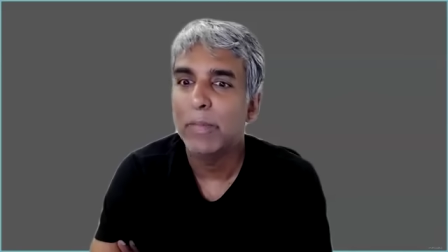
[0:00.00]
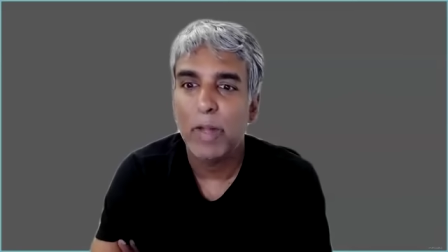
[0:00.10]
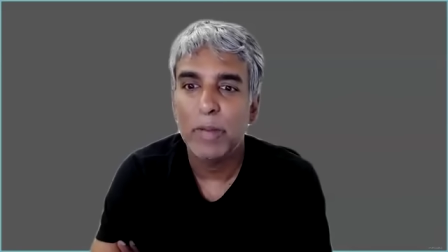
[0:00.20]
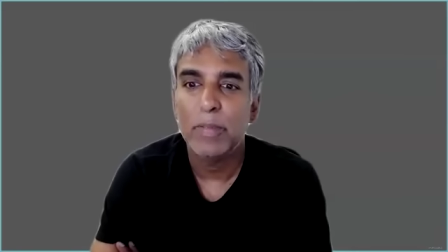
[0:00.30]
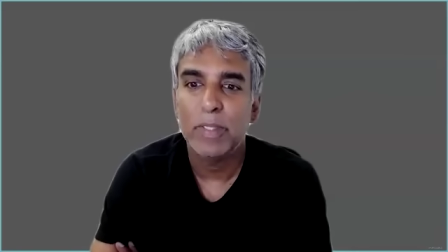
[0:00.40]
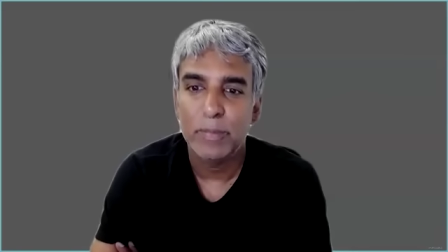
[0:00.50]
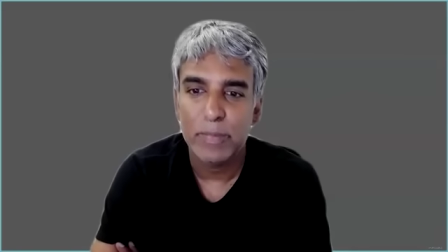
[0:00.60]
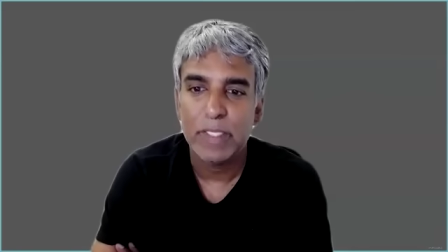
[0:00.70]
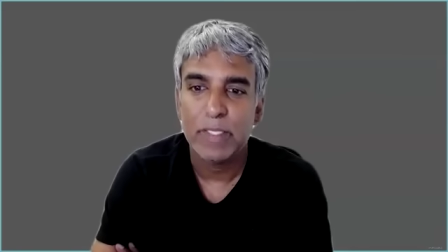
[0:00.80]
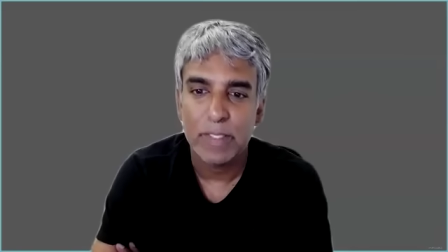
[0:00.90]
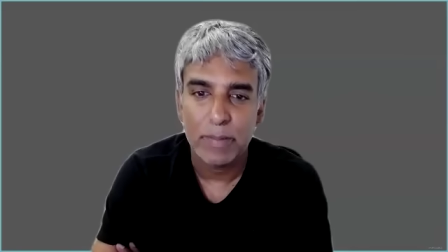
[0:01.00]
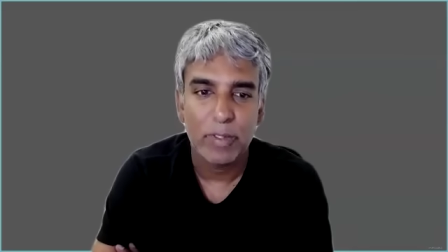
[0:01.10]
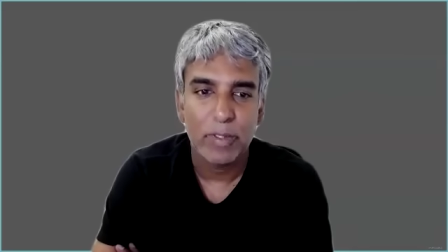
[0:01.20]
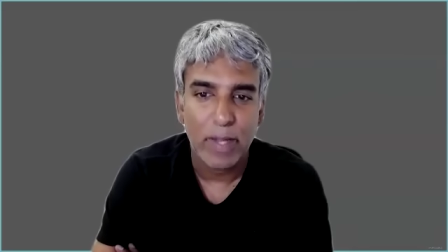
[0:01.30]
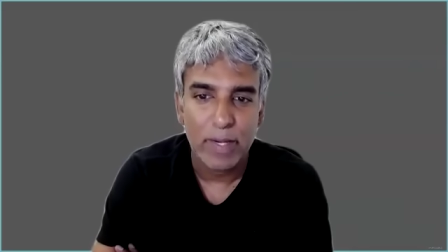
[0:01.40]
public opinion,
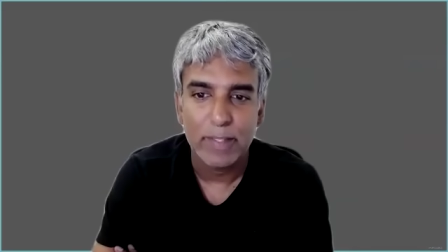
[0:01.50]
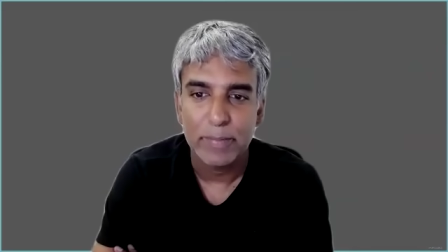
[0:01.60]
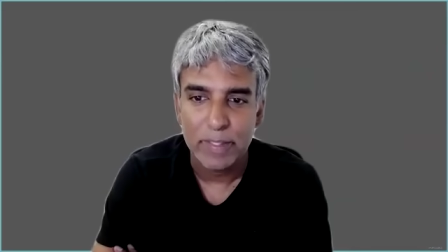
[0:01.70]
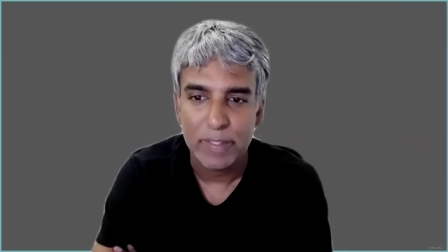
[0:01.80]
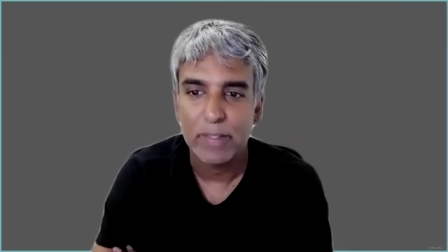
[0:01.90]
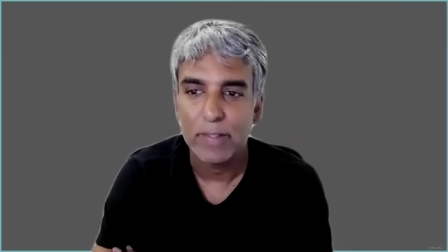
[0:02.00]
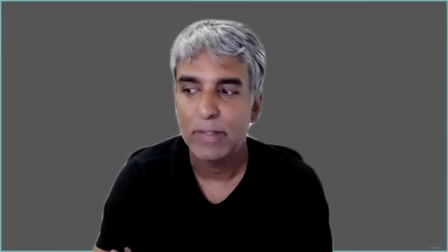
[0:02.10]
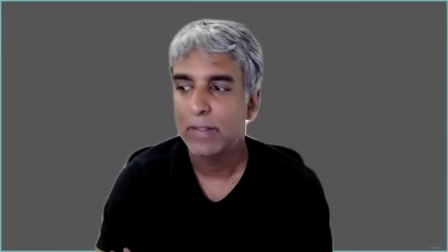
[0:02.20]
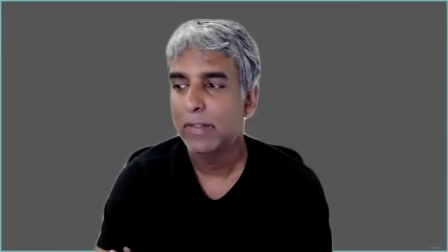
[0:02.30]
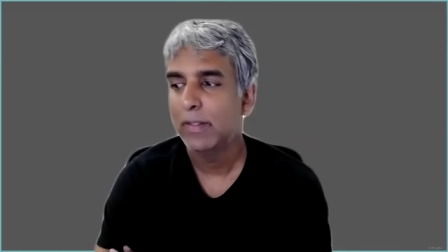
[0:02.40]
democratic opinion,